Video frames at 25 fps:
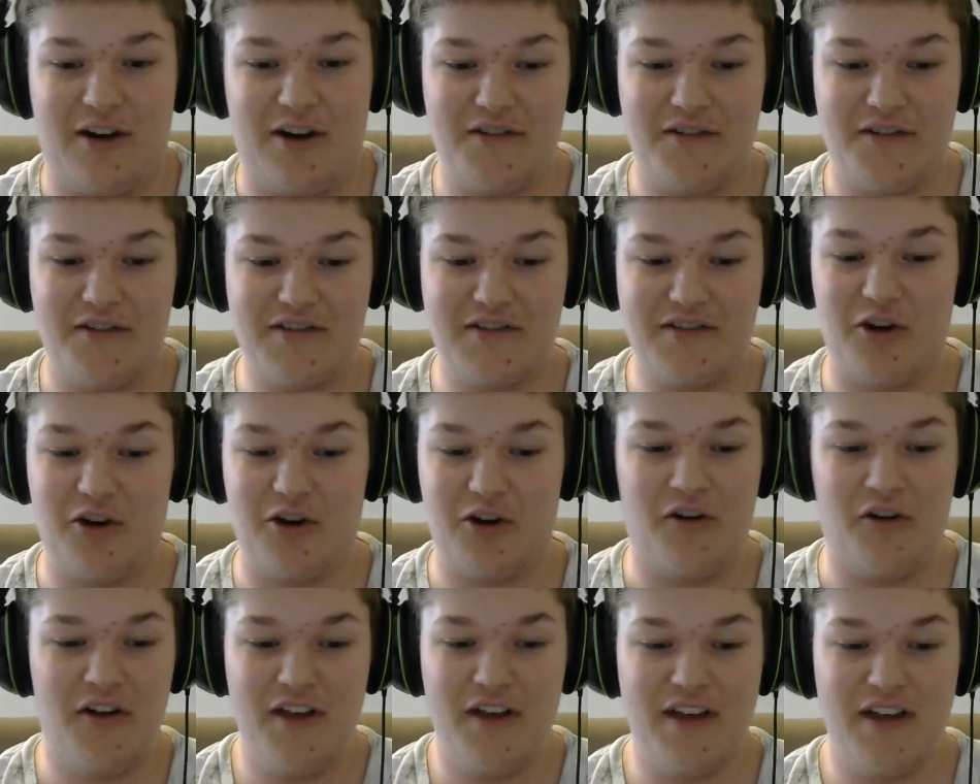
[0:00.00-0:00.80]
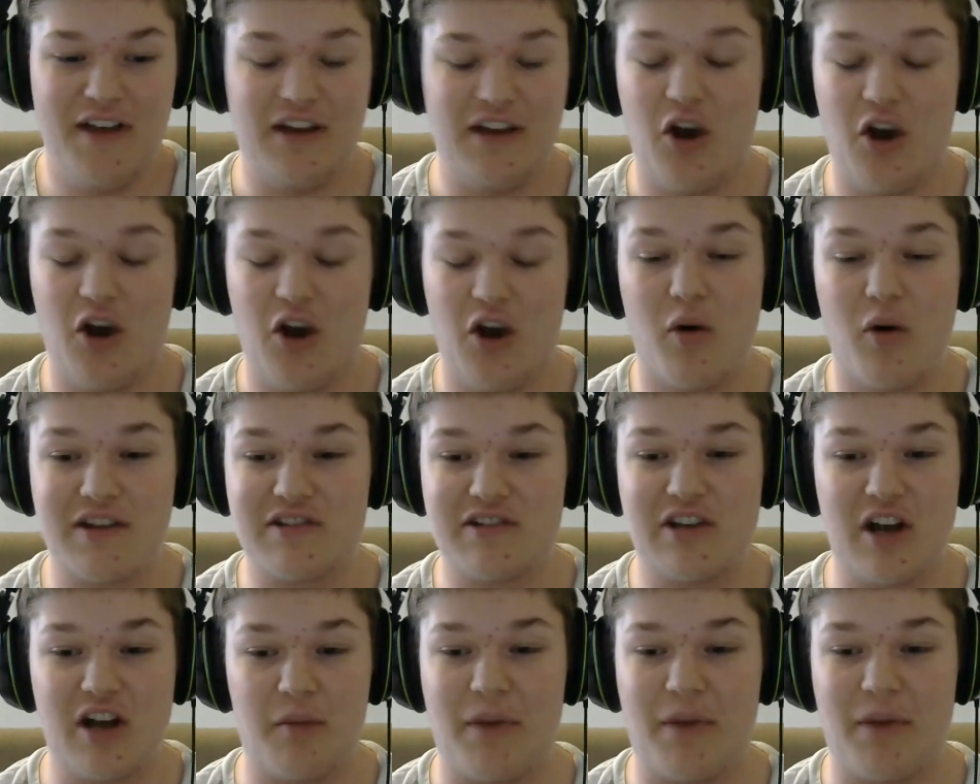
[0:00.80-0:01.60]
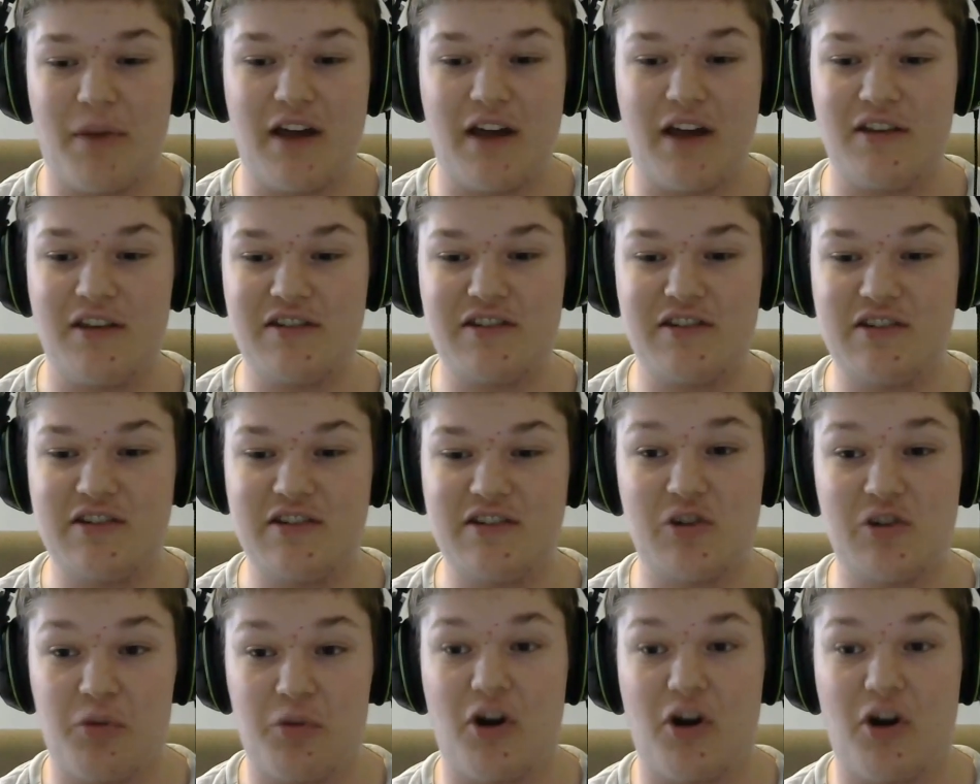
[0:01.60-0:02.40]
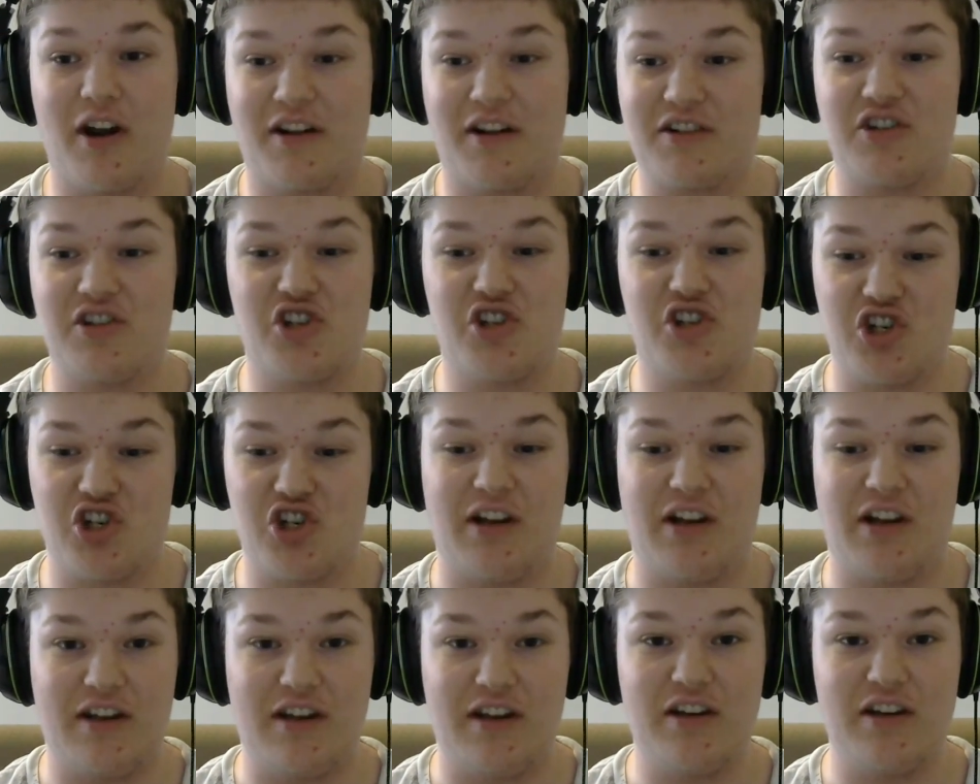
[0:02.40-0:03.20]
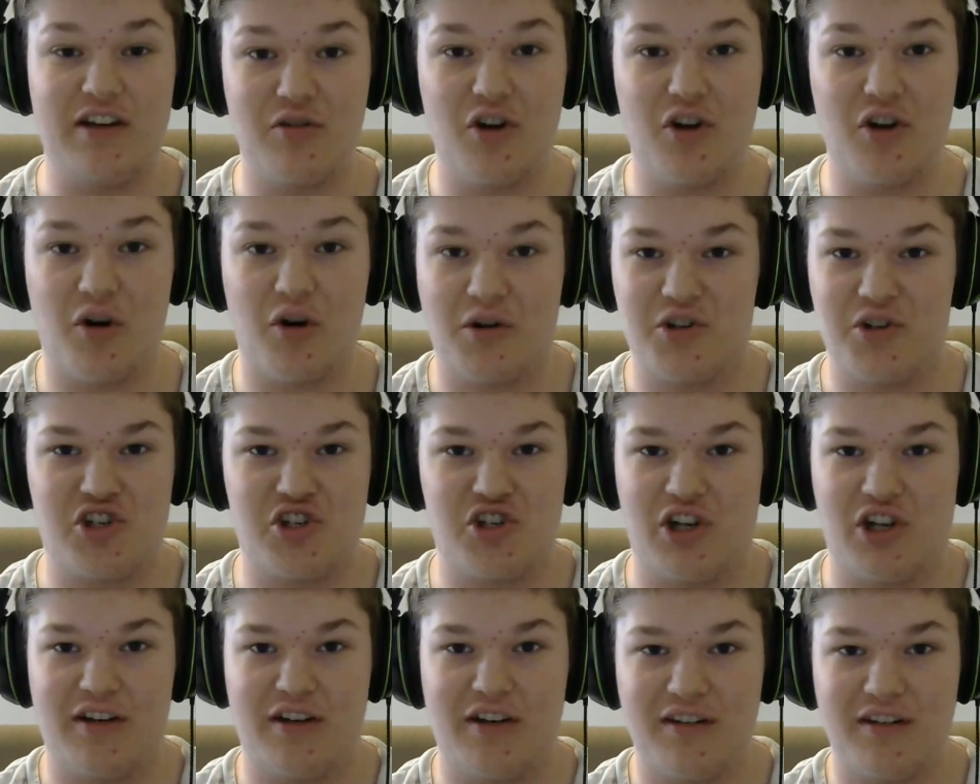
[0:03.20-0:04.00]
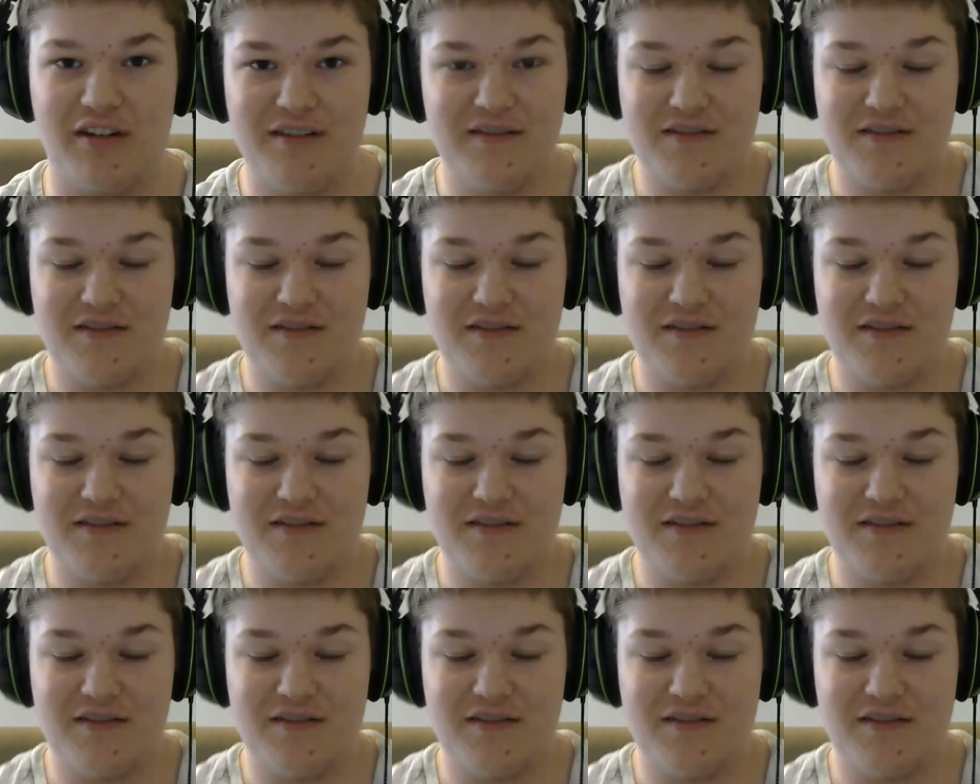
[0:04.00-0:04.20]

now, so no one is going to buy this because your product is shit, and you know it's shit.